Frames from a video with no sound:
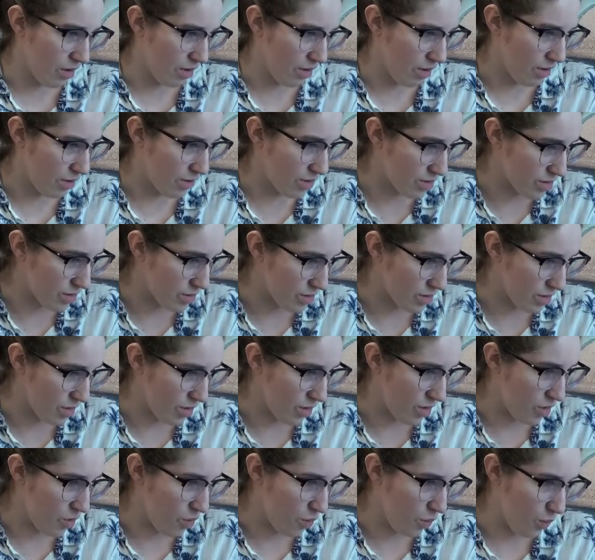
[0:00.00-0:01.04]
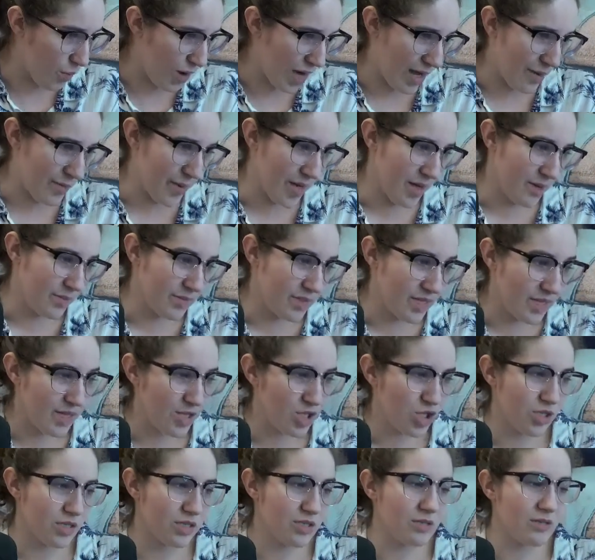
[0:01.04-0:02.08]
also WebMD,
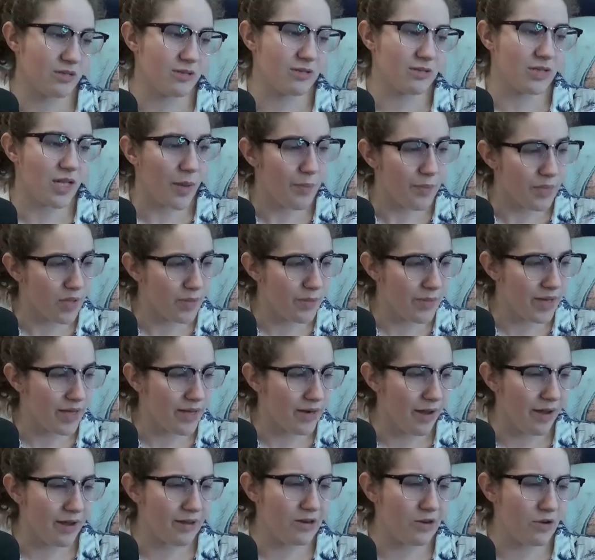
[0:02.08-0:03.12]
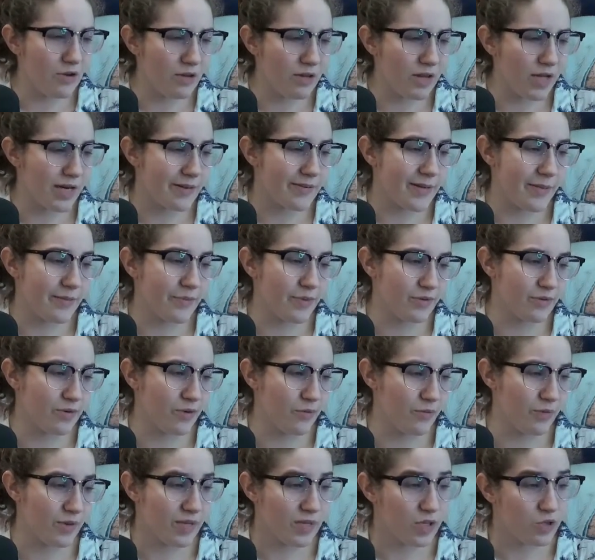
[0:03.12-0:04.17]
just to supplement. I know a lot of people
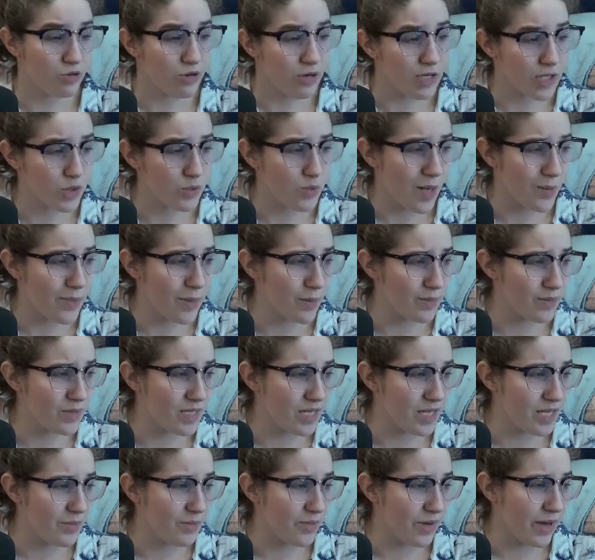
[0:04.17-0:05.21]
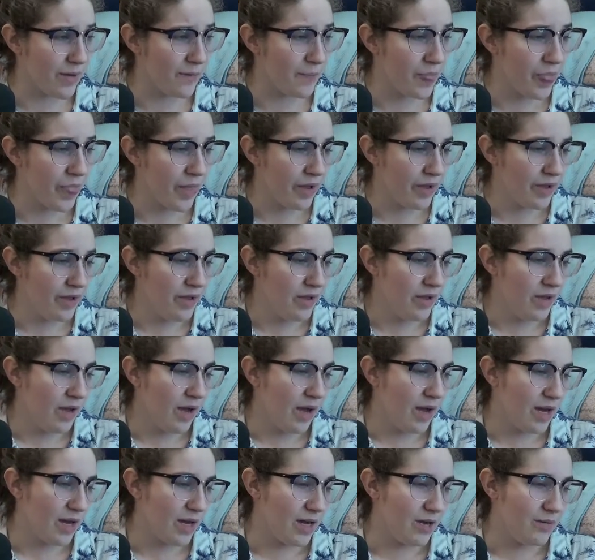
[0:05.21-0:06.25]
don't really trust WebMD, but
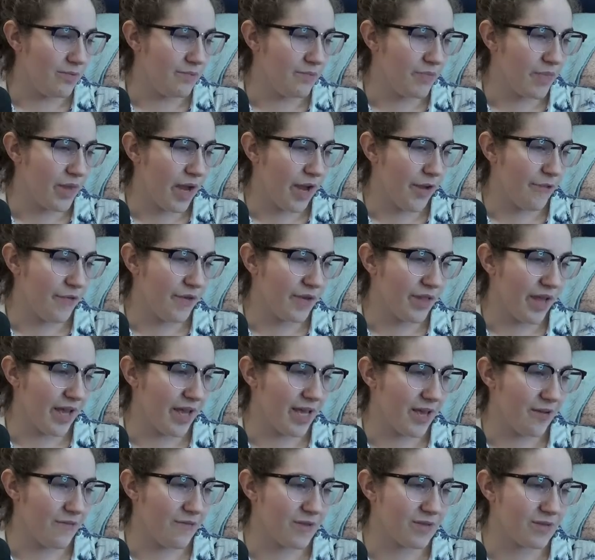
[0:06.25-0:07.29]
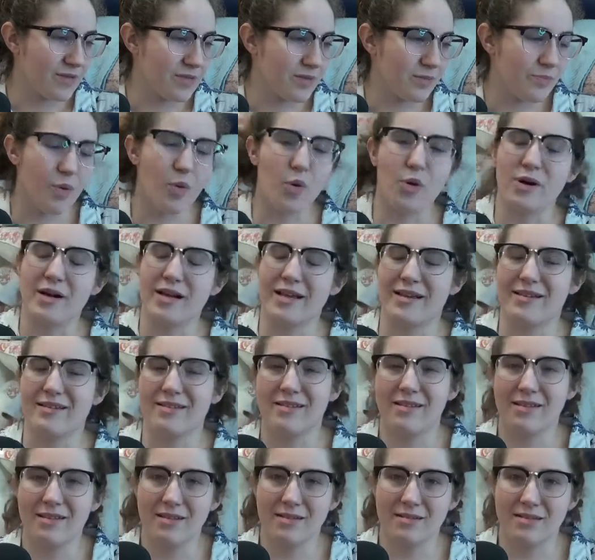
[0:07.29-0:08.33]
I feel like if it's
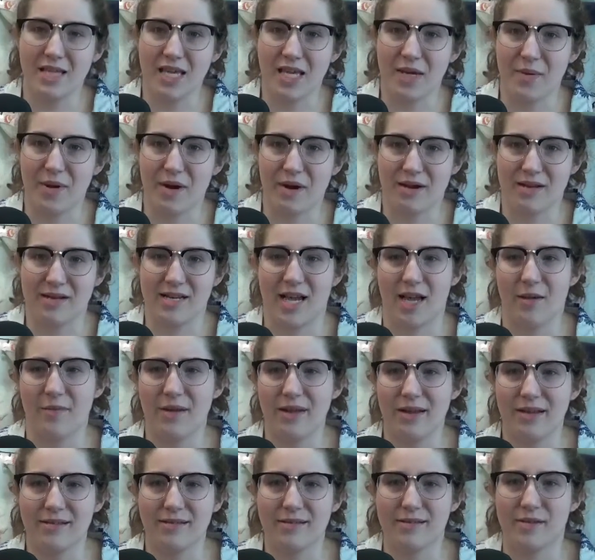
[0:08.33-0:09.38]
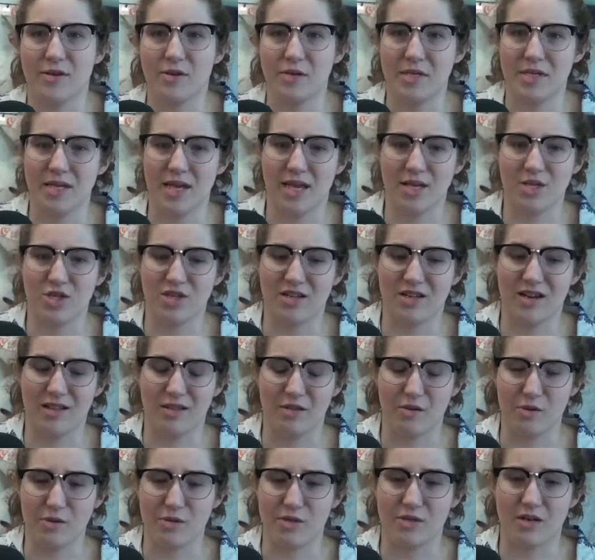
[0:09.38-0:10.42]
supporting the American Diabetes Association
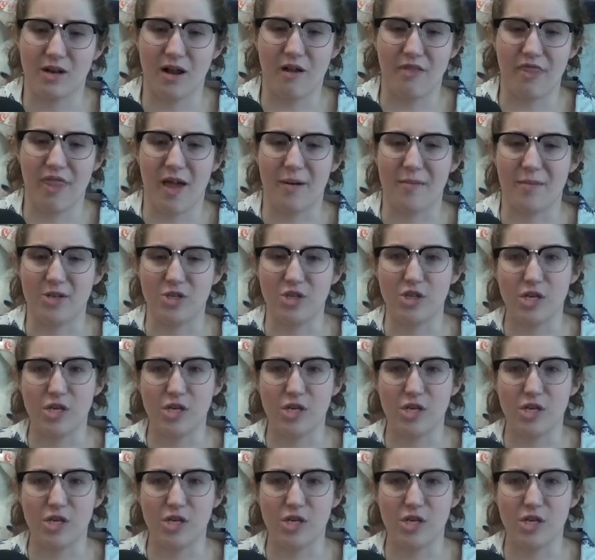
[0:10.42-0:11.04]
and there's not that much a